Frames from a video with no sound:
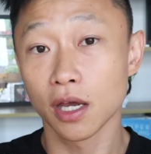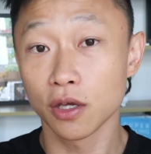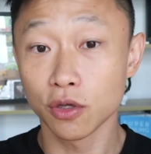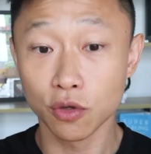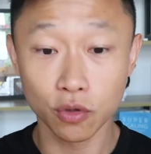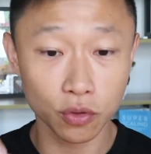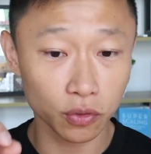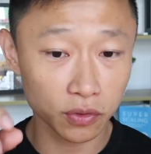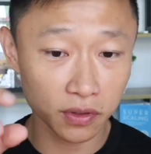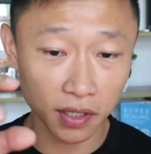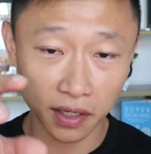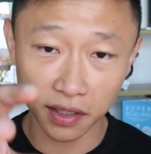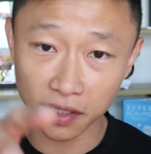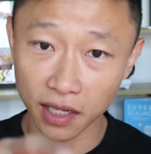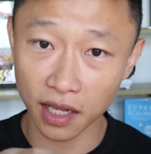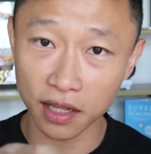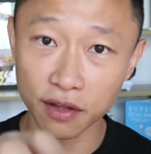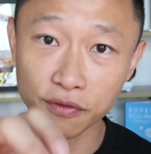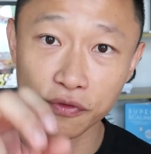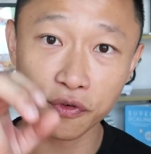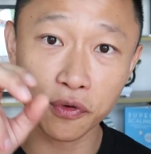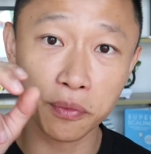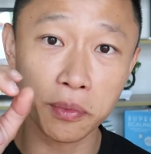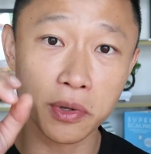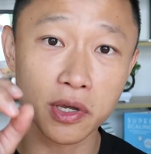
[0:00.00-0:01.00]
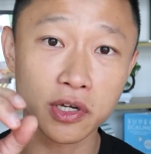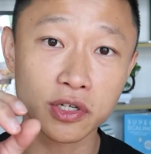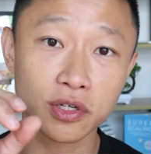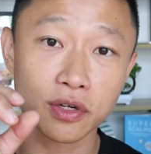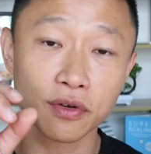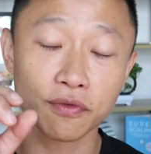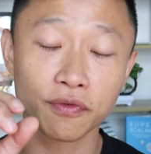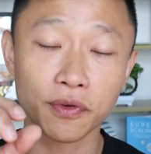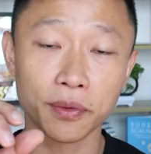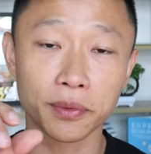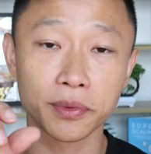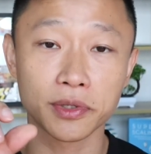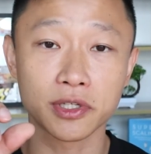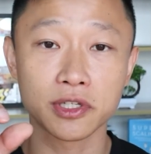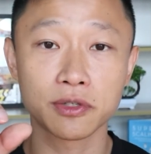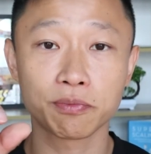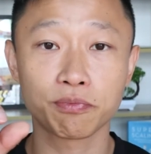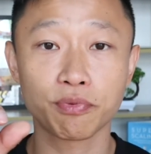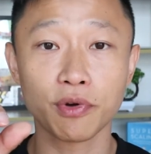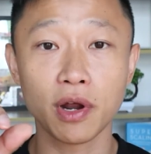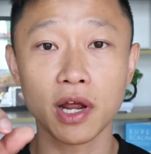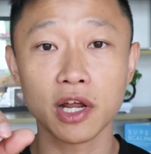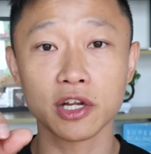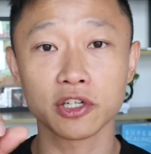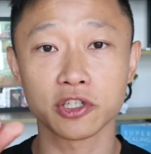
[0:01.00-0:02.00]
You could take that information from the
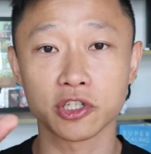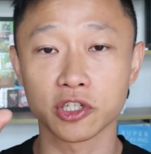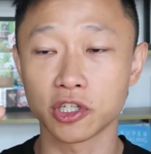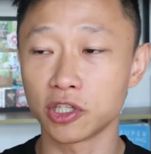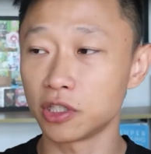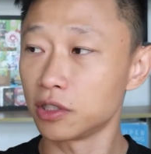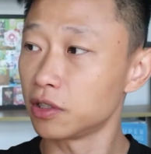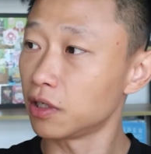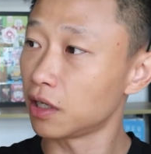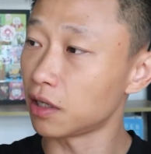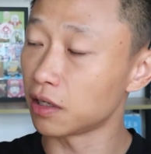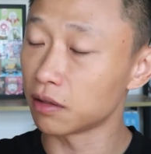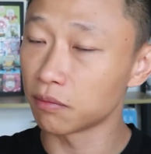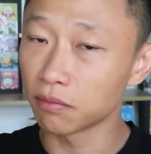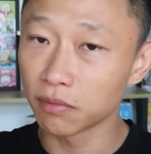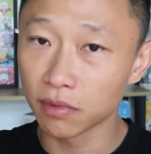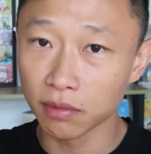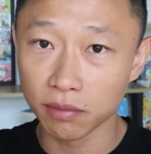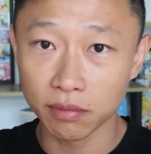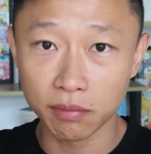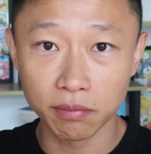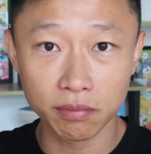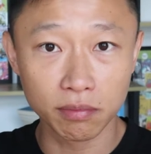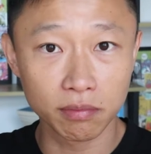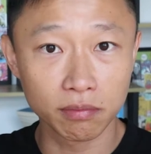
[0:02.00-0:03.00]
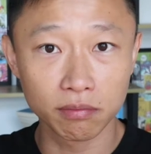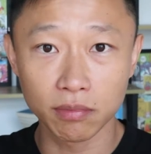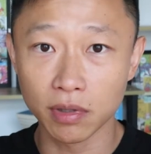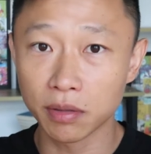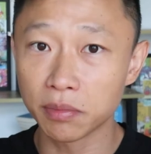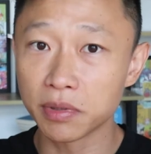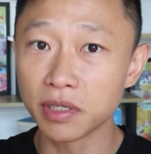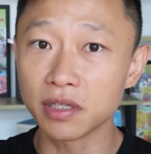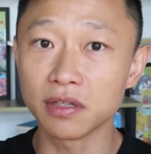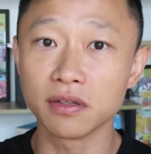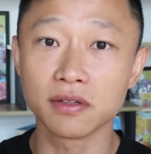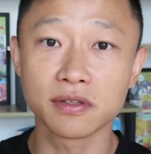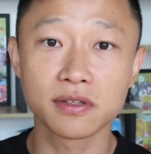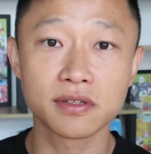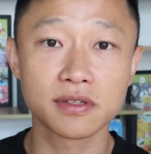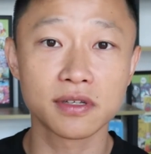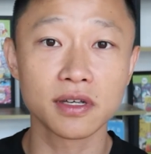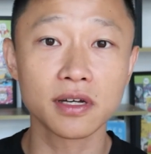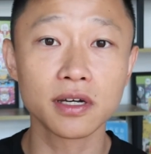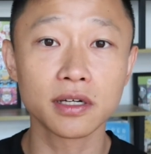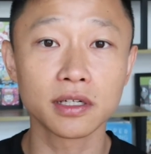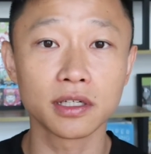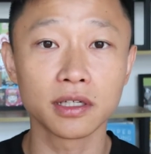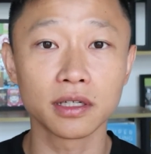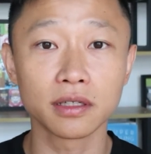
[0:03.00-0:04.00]
spreadsheet and maybe
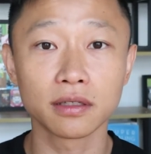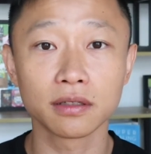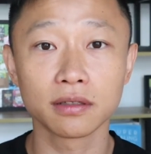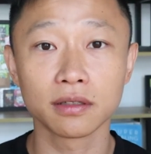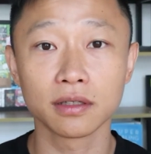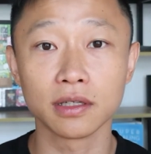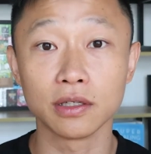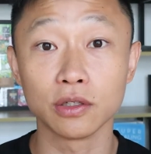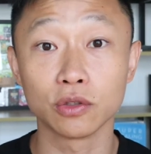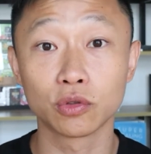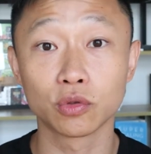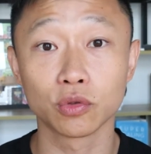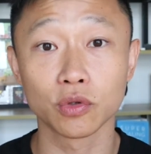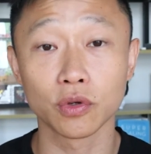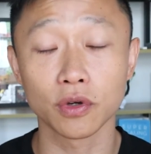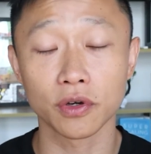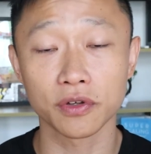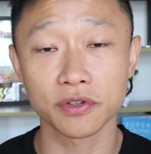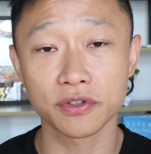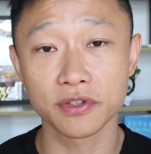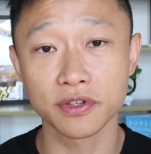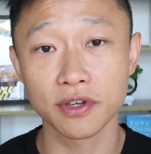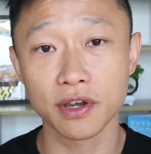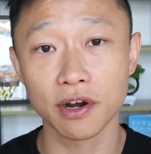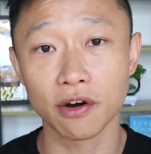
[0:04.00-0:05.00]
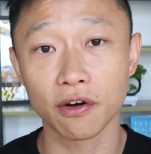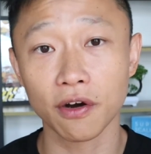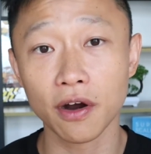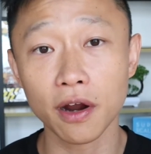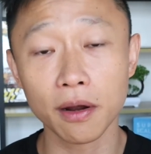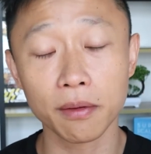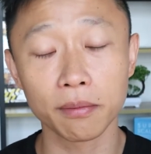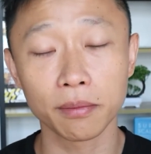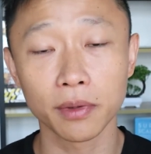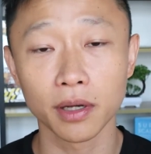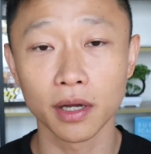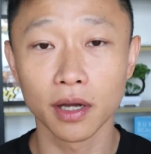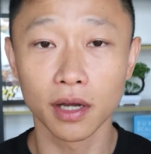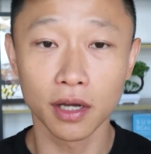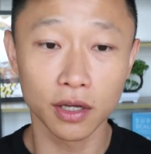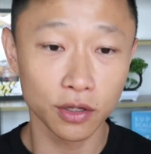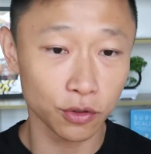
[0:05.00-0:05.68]
insert it into your CRM.